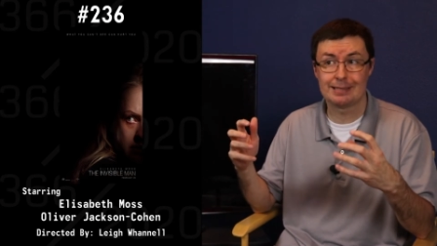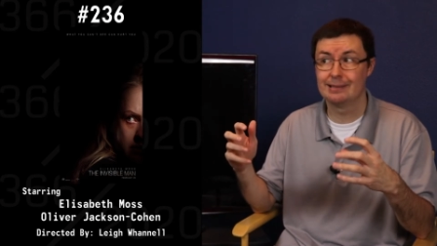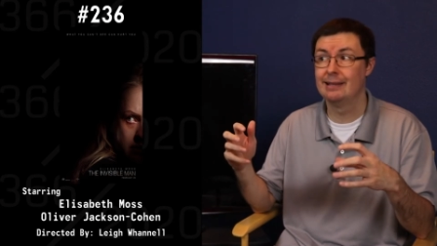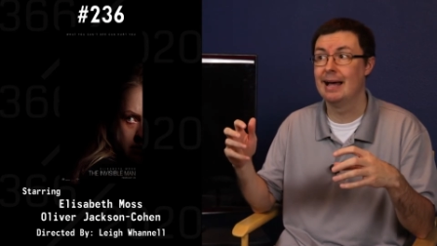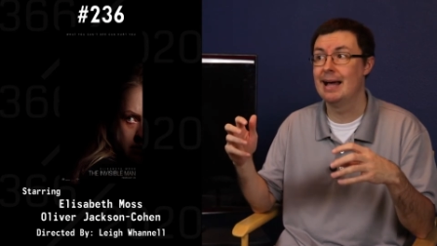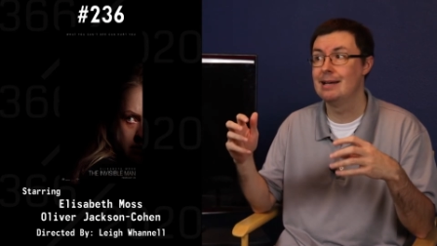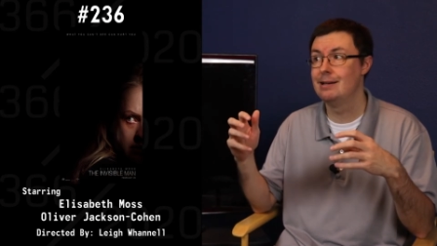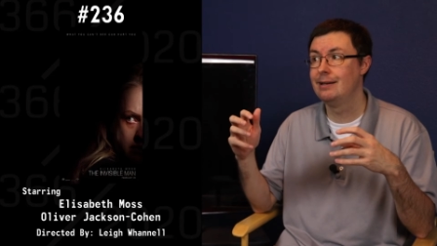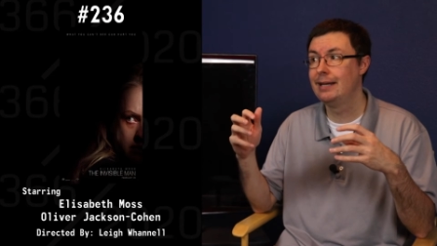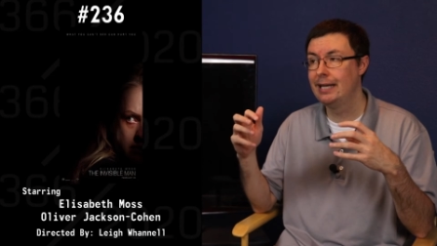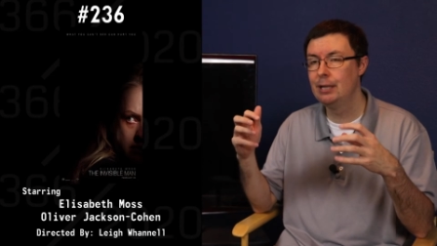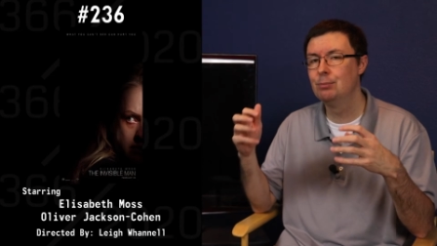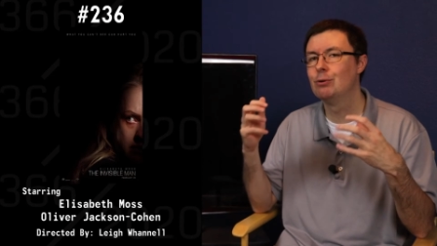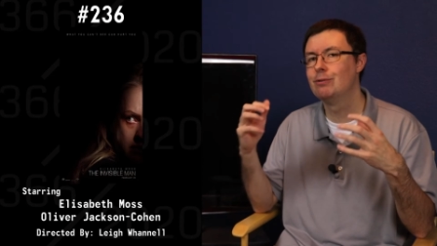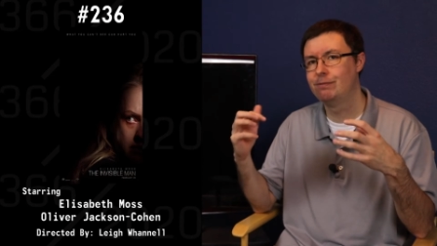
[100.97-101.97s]
that
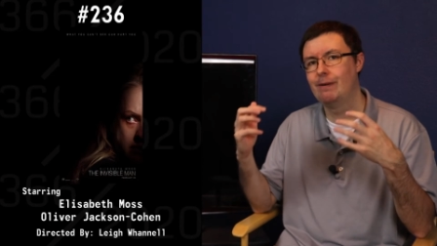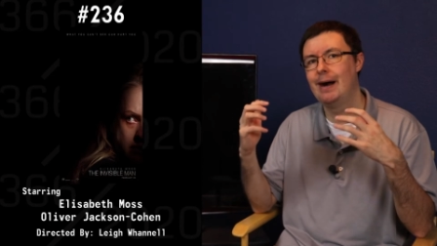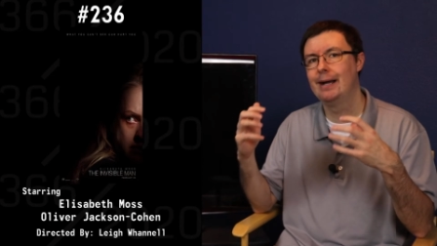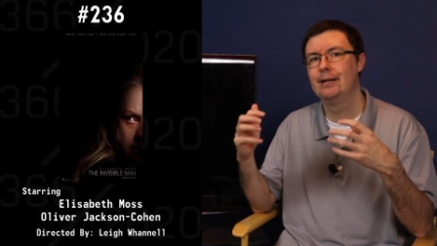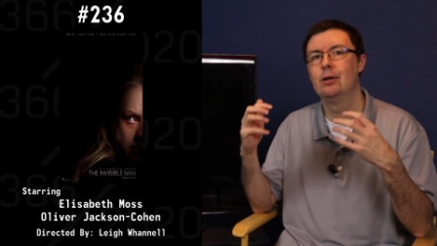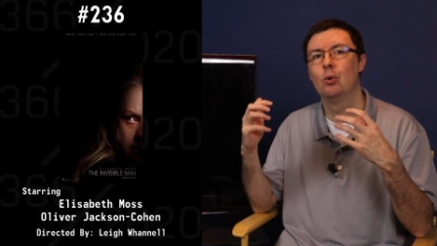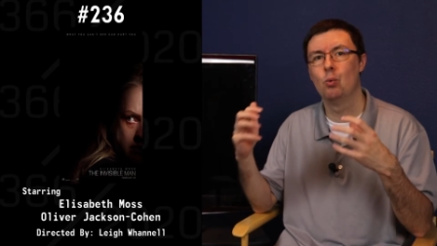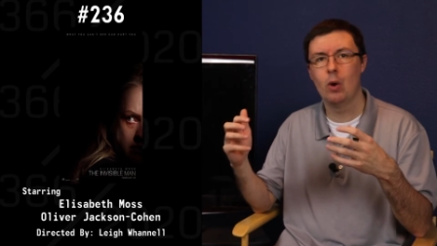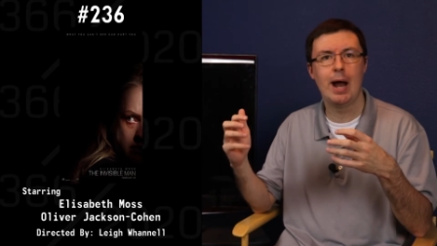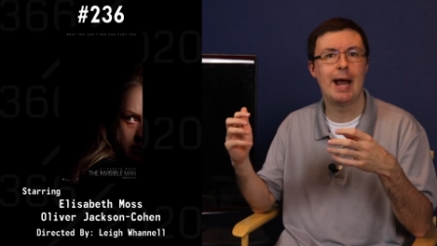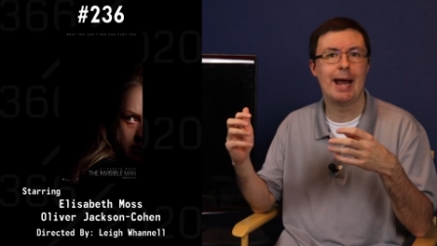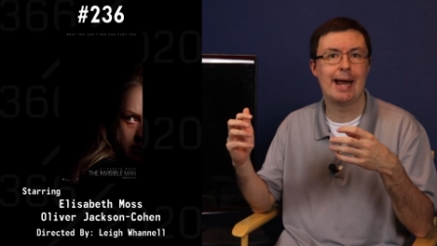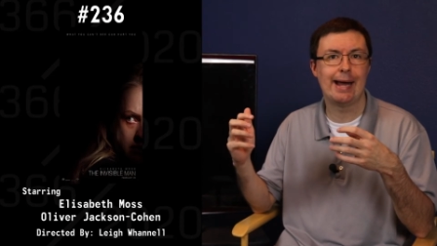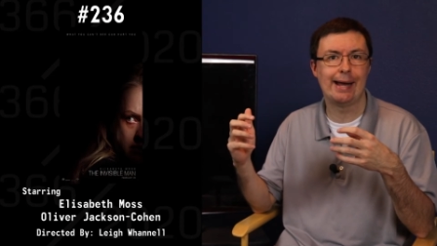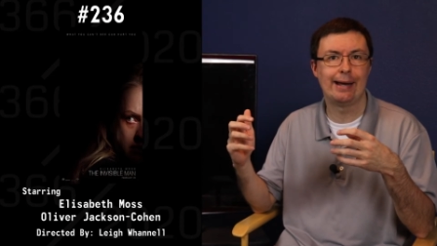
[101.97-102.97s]
he will find a
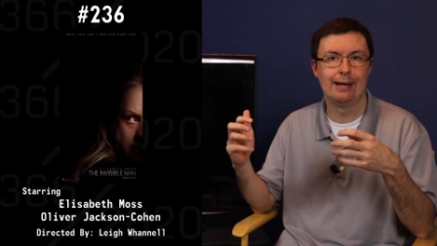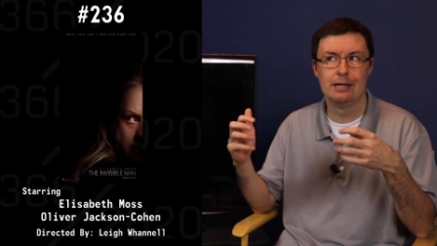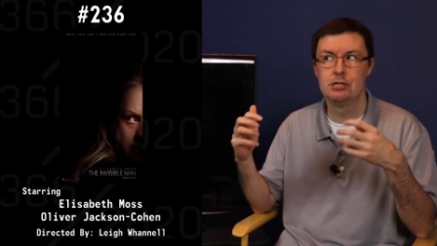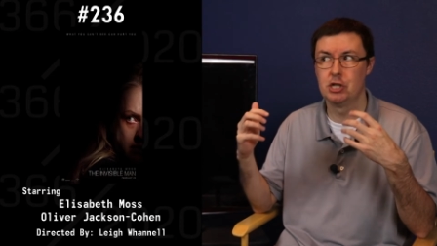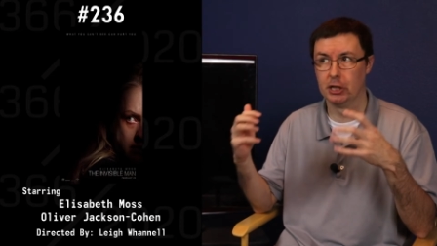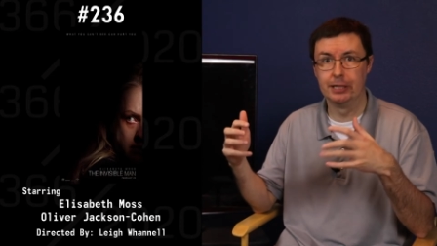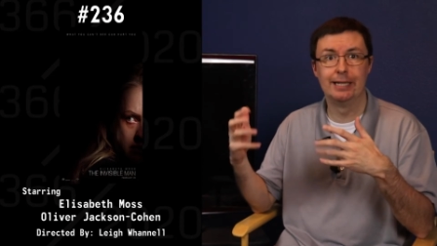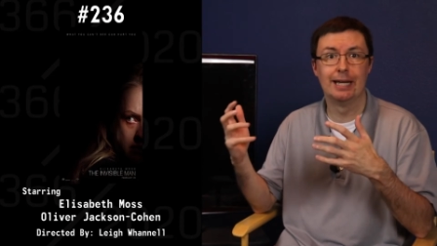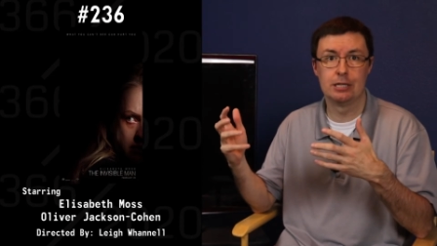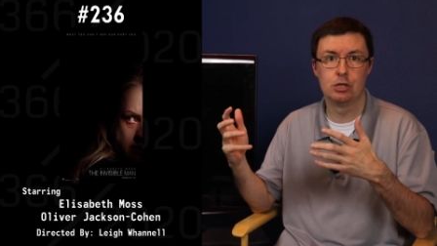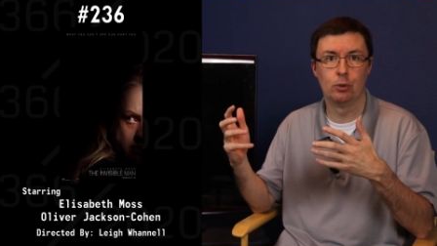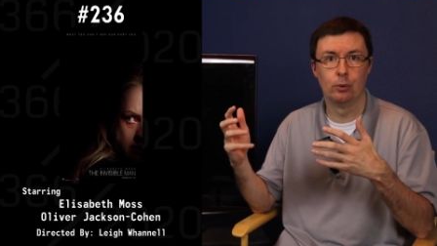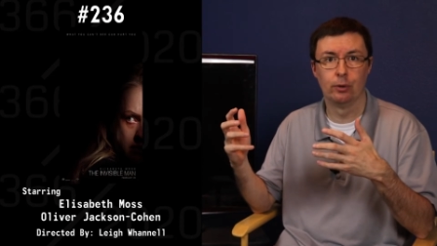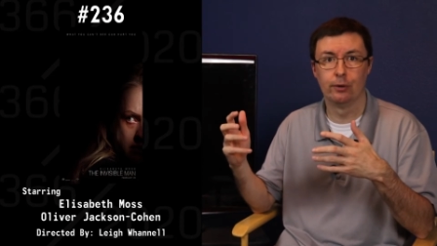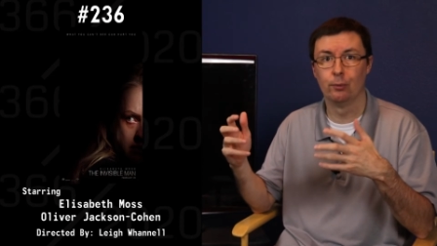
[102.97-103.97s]
way to get
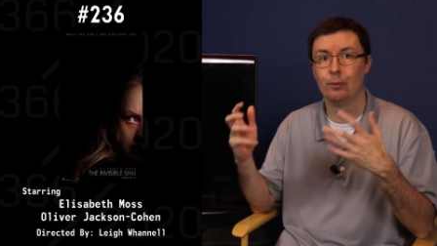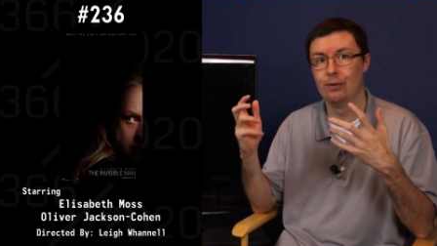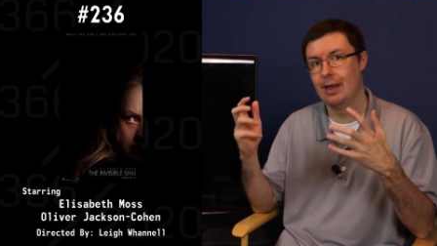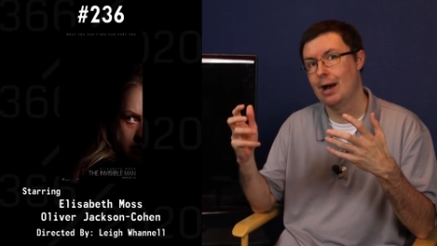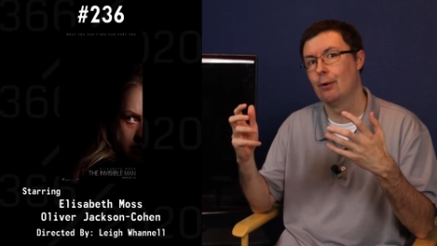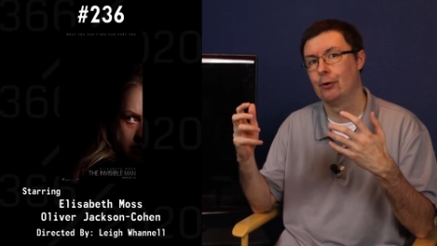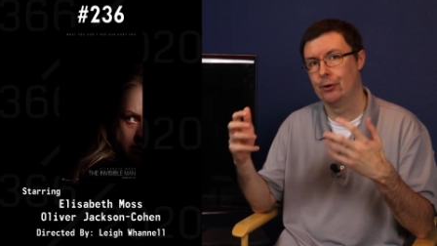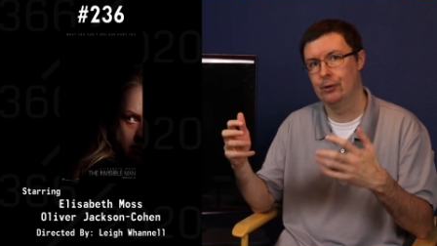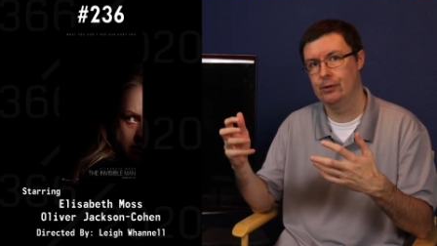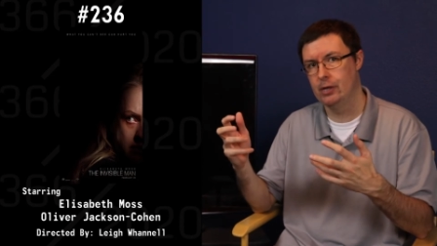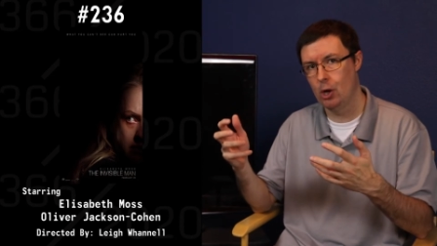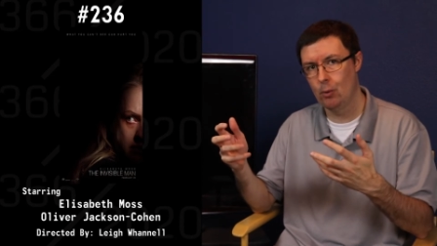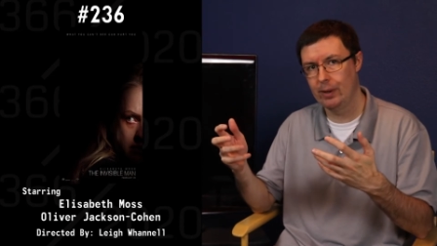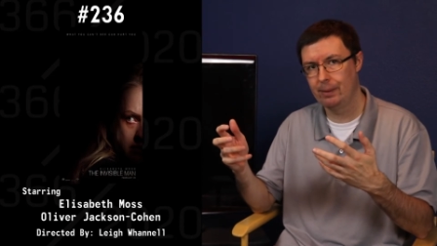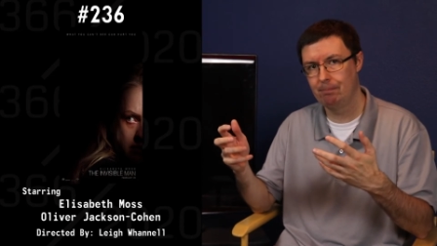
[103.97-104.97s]
to her without her
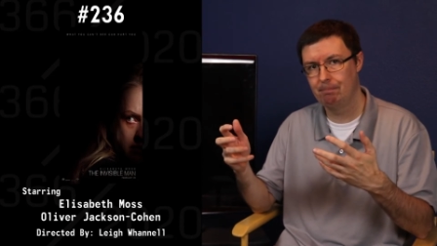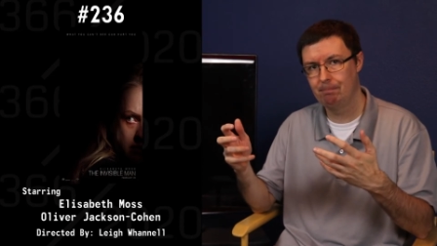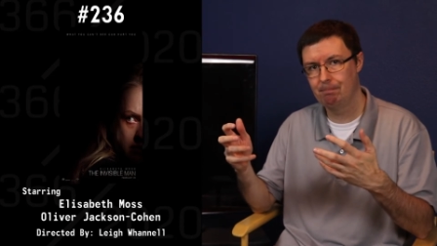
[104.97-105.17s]
knowing.